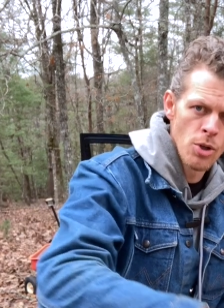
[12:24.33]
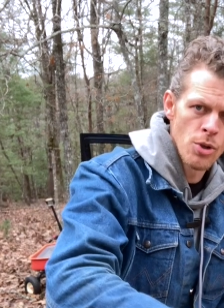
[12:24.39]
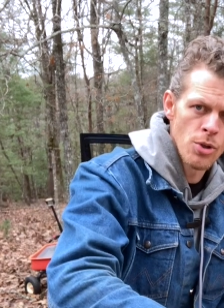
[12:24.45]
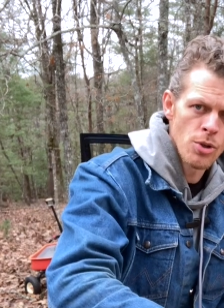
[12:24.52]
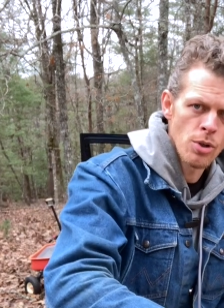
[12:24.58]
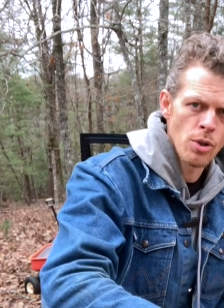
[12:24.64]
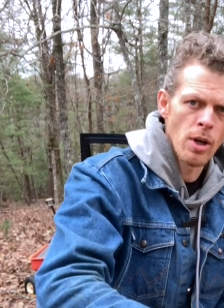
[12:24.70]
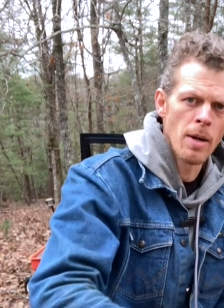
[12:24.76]

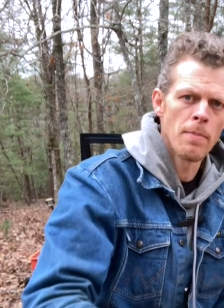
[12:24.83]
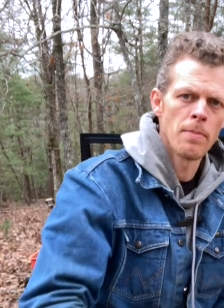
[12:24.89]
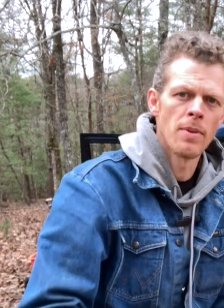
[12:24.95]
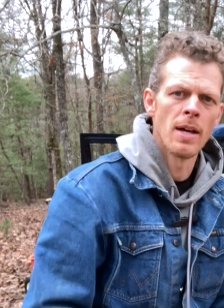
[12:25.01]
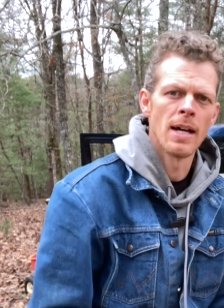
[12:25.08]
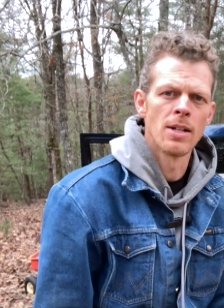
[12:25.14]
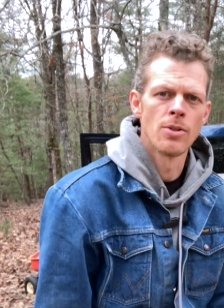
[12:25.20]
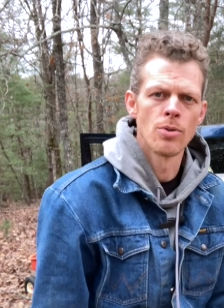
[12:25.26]
scrape
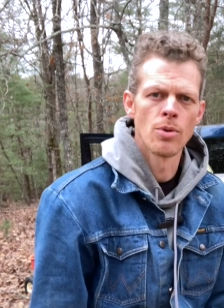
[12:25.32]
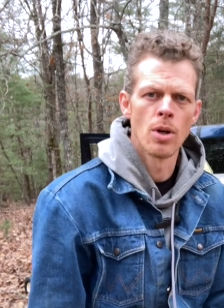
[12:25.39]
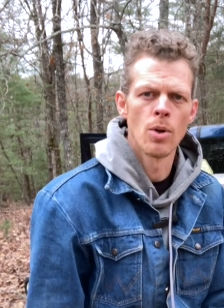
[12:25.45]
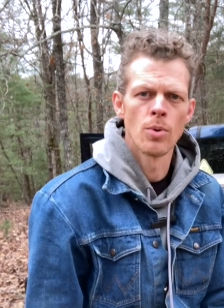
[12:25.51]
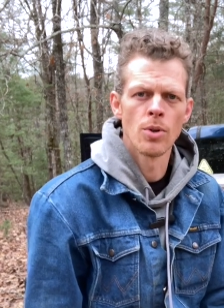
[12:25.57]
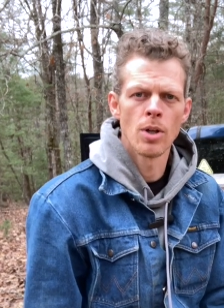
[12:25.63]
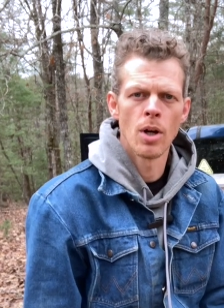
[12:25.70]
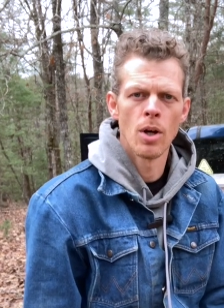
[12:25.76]
that
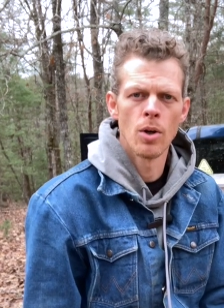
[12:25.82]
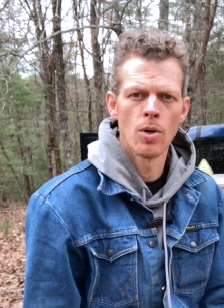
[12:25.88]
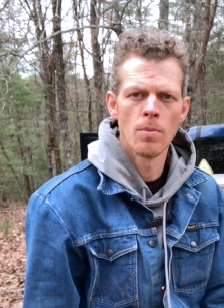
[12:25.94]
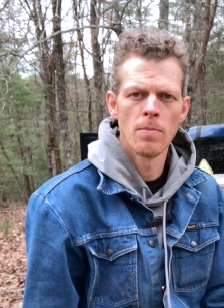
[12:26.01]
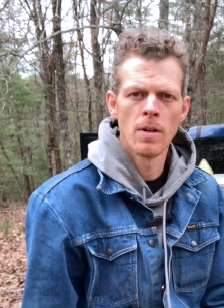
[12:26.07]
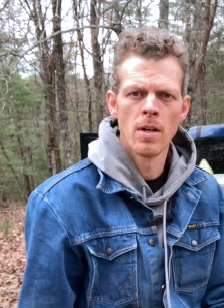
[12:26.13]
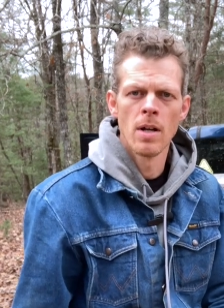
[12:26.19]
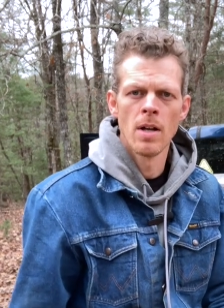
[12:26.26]
drone
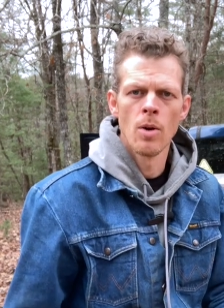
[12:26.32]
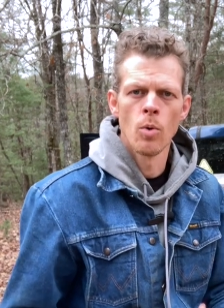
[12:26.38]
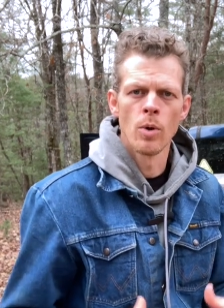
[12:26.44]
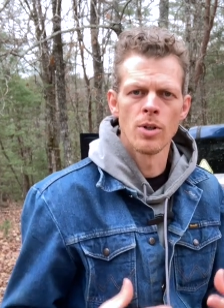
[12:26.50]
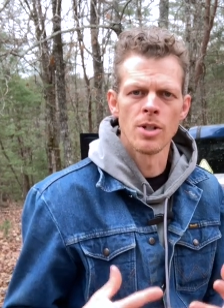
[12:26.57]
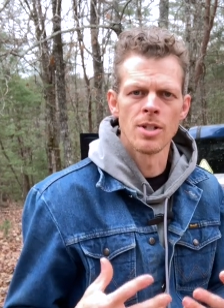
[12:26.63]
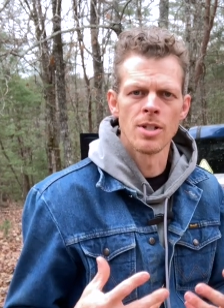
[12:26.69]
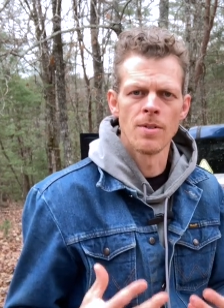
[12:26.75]
comb,
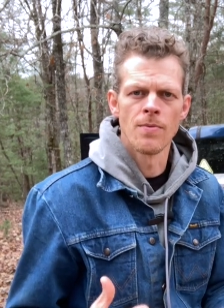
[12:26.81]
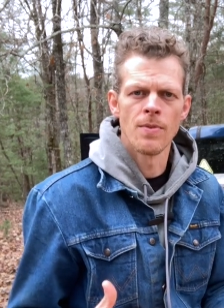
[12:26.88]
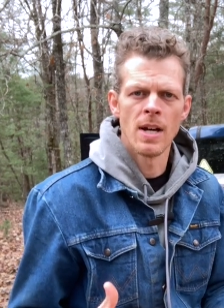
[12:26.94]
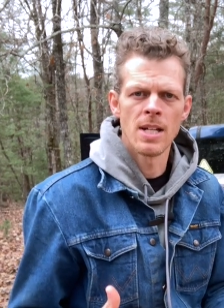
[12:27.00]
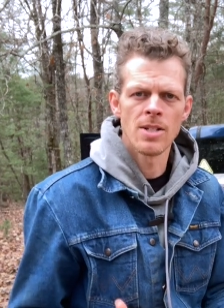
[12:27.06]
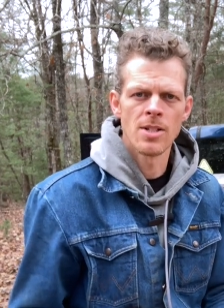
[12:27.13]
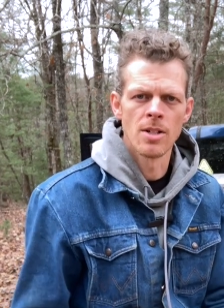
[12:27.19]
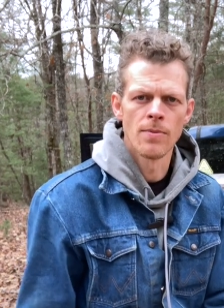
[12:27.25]
which is
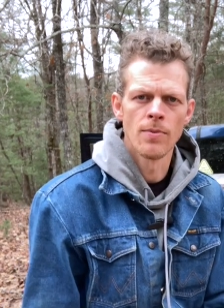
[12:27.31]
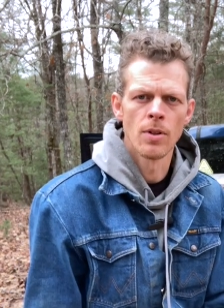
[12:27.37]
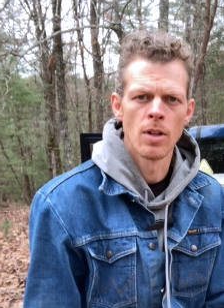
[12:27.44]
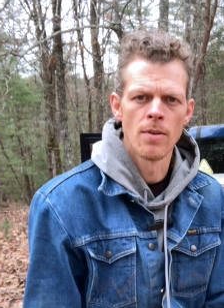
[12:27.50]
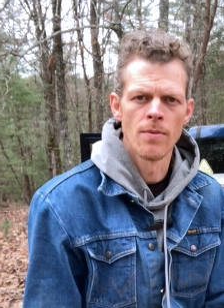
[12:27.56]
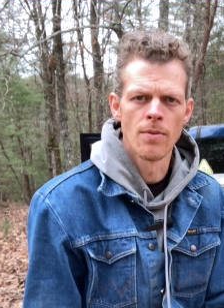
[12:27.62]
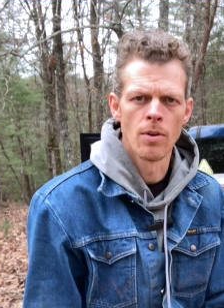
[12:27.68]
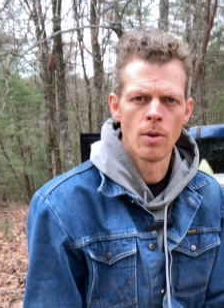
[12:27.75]
infested
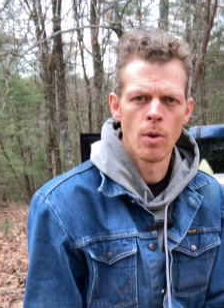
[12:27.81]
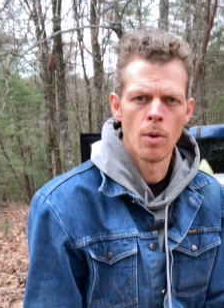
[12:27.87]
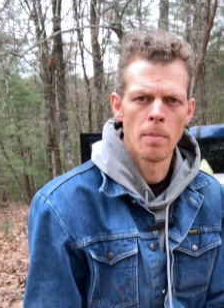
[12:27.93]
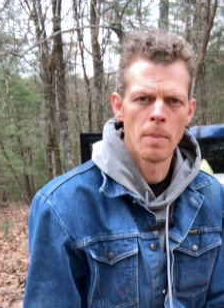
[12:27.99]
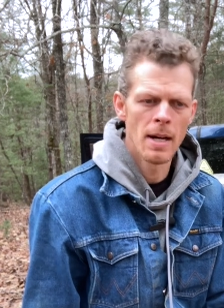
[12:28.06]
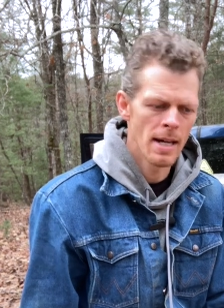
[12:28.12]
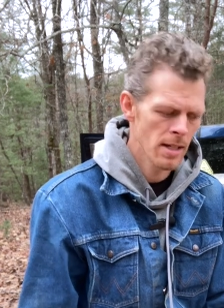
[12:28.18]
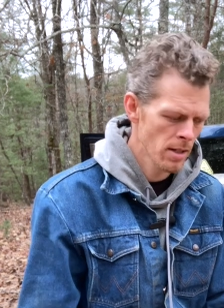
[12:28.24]
full of varroa
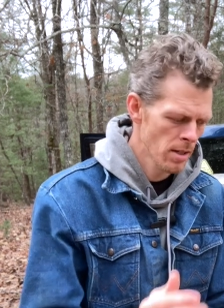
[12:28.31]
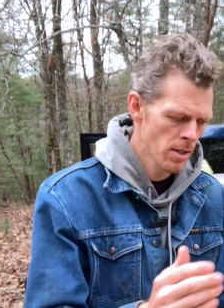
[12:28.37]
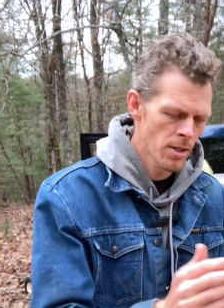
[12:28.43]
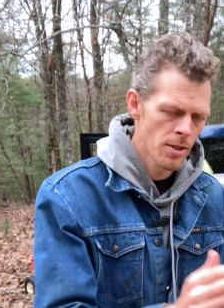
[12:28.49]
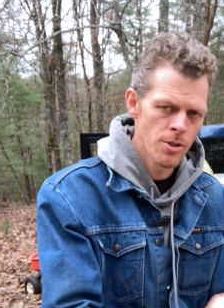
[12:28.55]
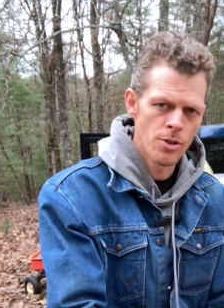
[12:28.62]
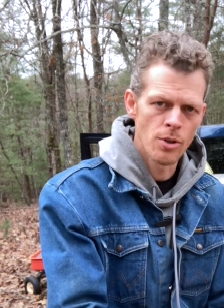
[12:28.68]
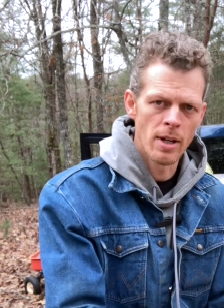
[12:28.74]
mite,
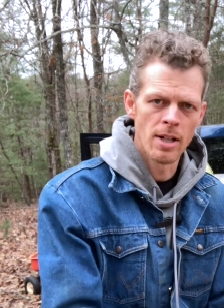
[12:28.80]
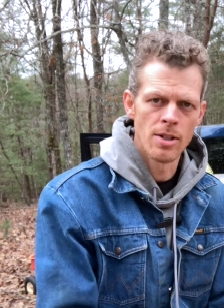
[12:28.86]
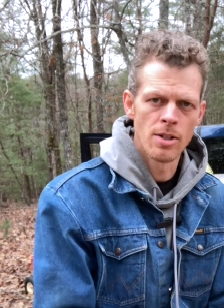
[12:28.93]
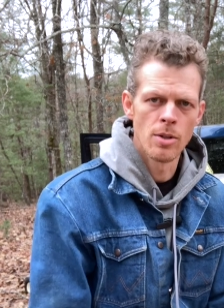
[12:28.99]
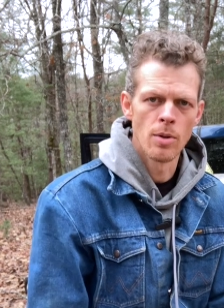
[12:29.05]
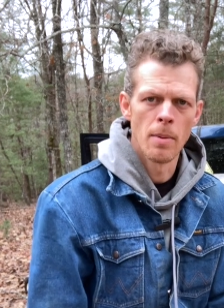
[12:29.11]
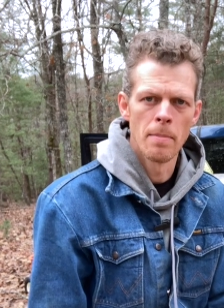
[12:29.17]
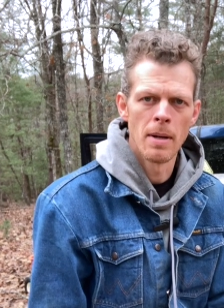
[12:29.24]
straight
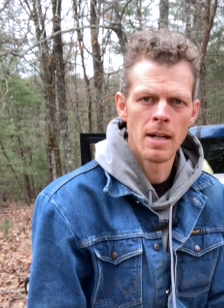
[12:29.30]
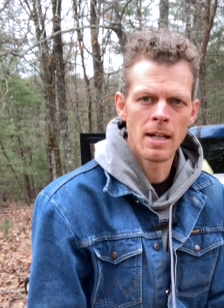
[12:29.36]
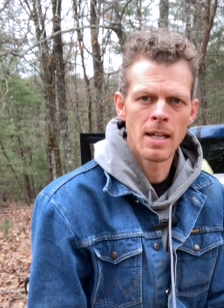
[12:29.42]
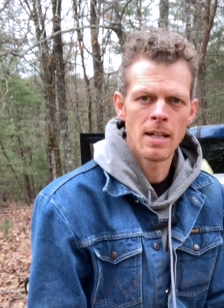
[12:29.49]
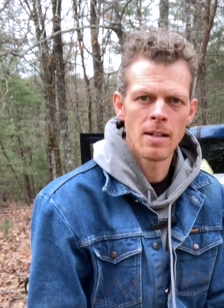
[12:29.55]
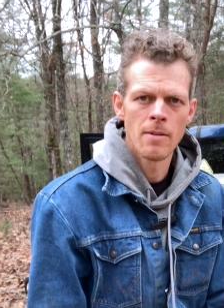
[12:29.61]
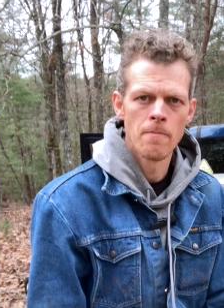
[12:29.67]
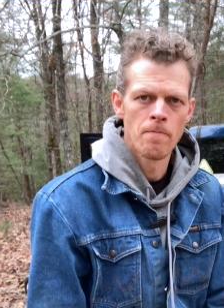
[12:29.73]
into a
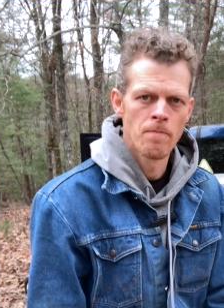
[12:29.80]
bucket,